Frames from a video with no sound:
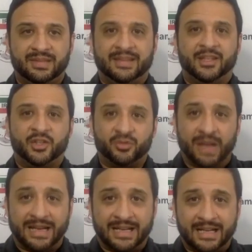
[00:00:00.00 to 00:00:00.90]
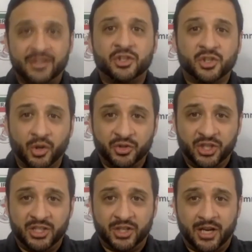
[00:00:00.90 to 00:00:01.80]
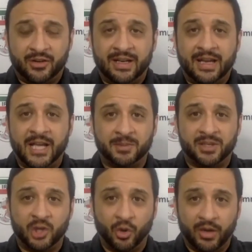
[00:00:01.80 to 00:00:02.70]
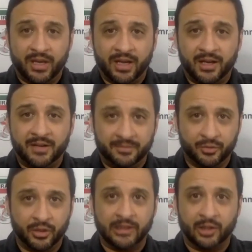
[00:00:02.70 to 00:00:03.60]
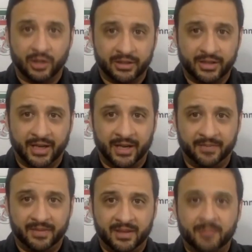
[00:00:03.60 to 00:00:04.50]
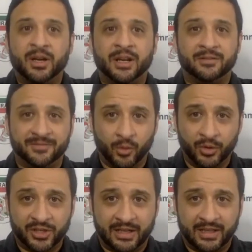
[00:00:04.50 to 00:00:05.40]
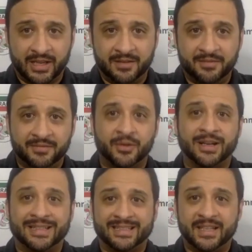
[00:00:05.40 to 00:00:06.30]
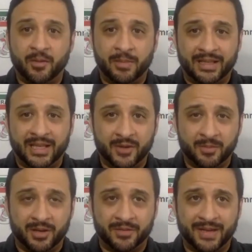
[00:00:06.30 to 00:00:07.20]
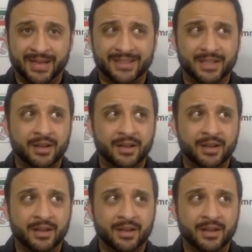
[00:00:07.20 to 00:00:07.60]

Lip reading: The Dragan Skocic era has been going on for a long time. But unfortunately for us Team Melli football fans,